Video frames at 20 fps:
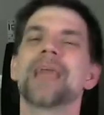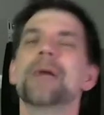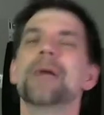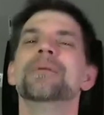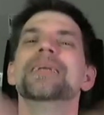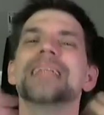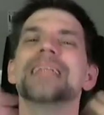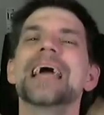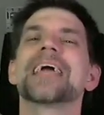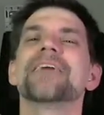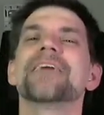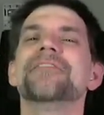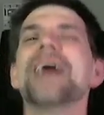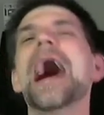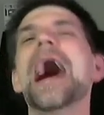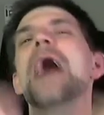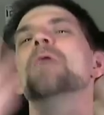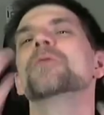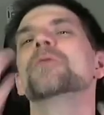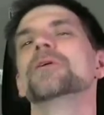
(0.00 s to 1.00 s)
I mean, like, if
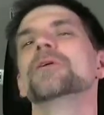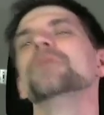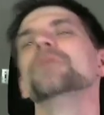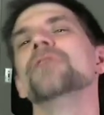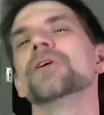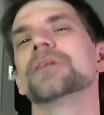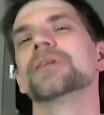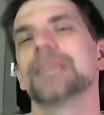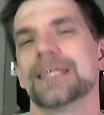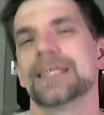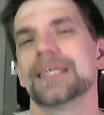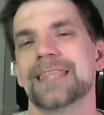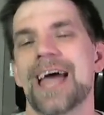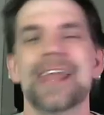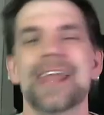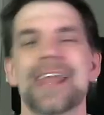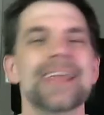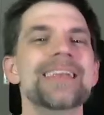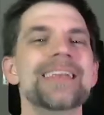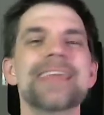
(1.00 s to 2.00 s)
I were to have looked at
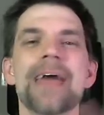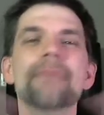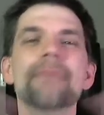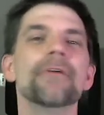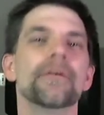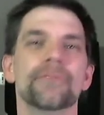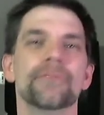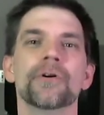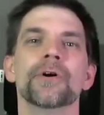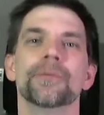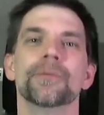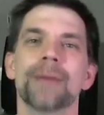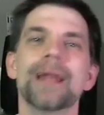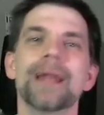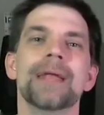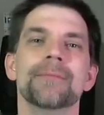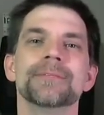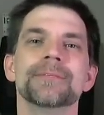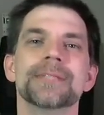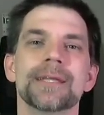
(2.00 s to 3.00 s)
that and never have heard, my
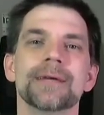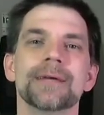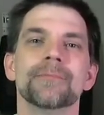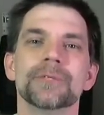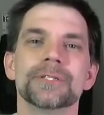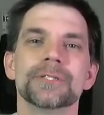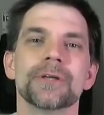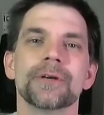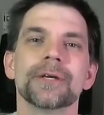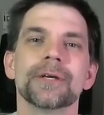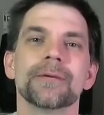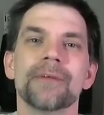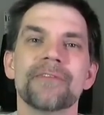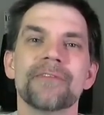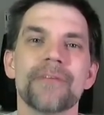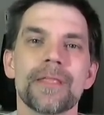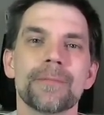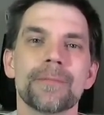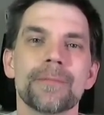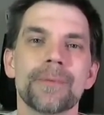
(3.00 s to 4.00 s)
name is Inigo Montoya, you killed
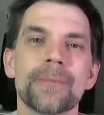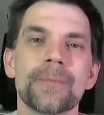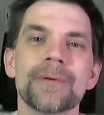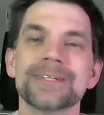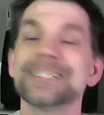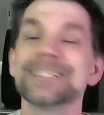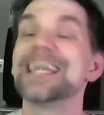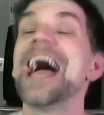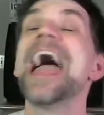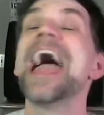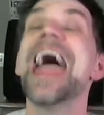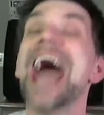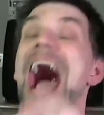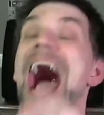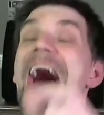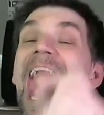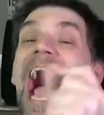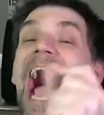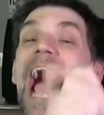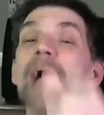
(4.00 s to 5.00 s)
my father, prepare to die,
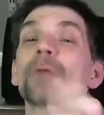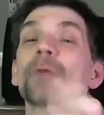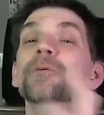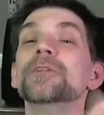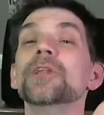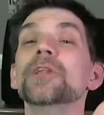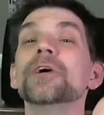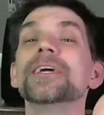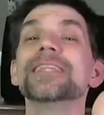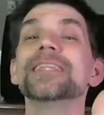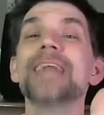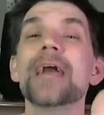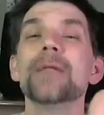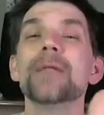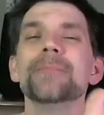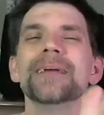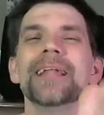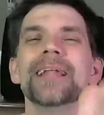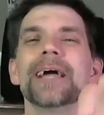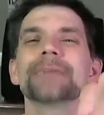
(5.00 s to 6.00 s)
I would look at that
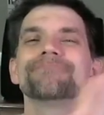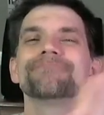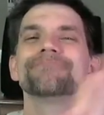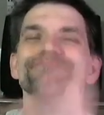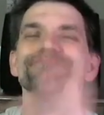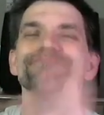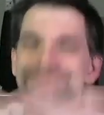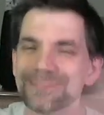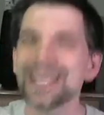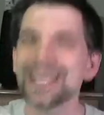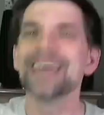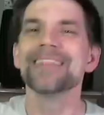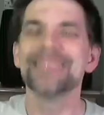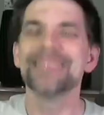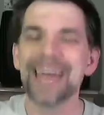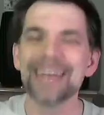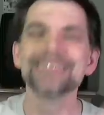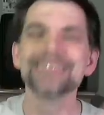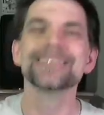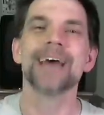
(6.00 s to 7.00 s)
and be like,
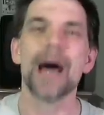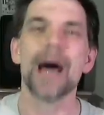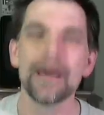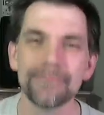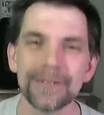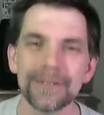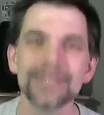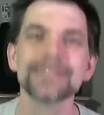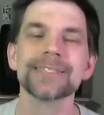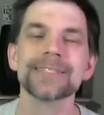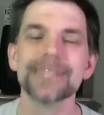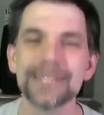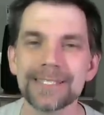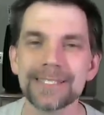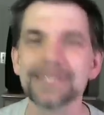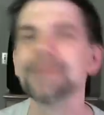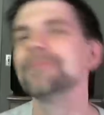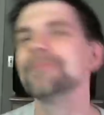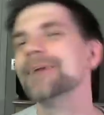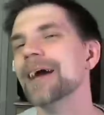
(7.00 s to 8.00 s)
that is obviously
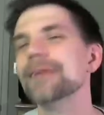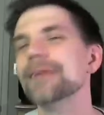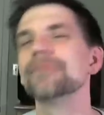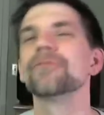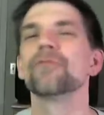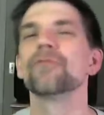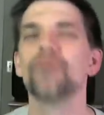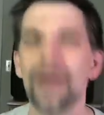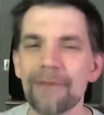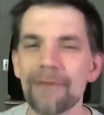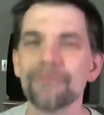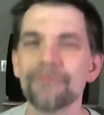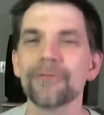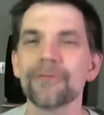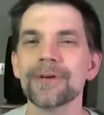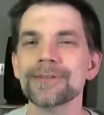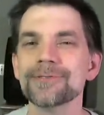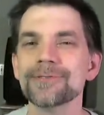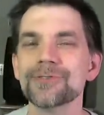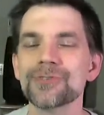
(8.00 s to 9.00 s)
some kind of
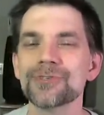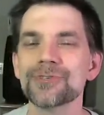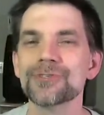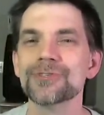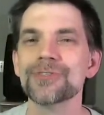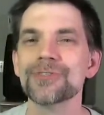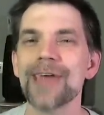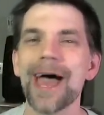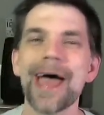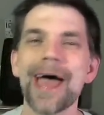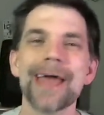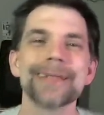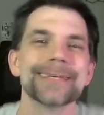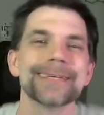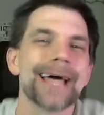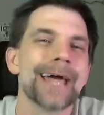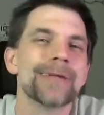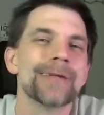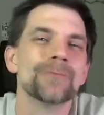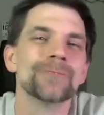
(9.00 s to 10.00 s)
reference that
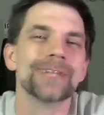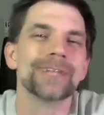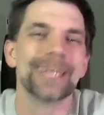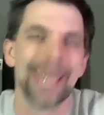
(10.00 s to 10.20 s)
I don't